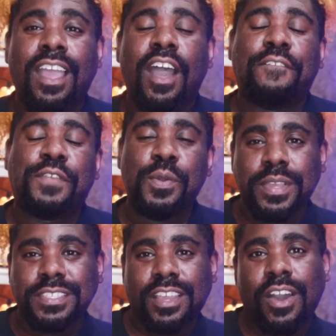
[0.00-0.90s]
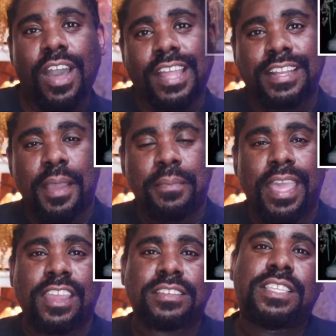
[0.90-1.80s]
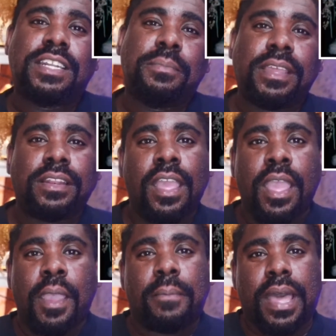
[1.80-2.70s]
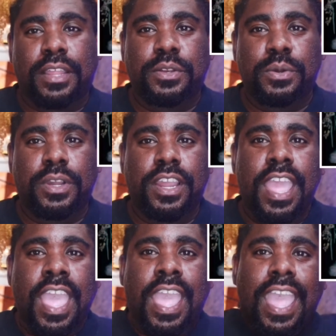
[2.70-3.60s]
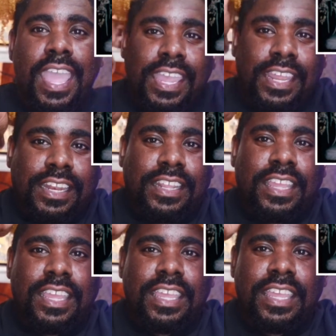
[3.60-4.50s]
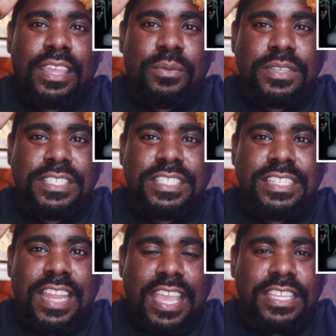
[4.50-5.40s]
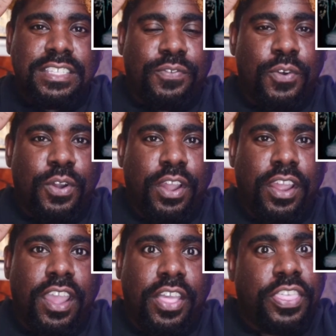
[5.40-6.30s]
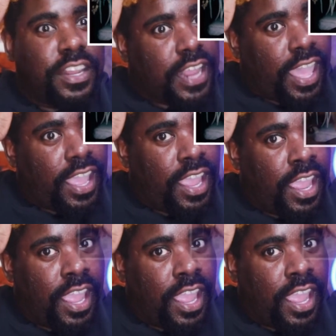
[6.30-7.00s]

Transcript: A few weeks ago, I dyed my hair cinnamon by Adore, and it was nice for the day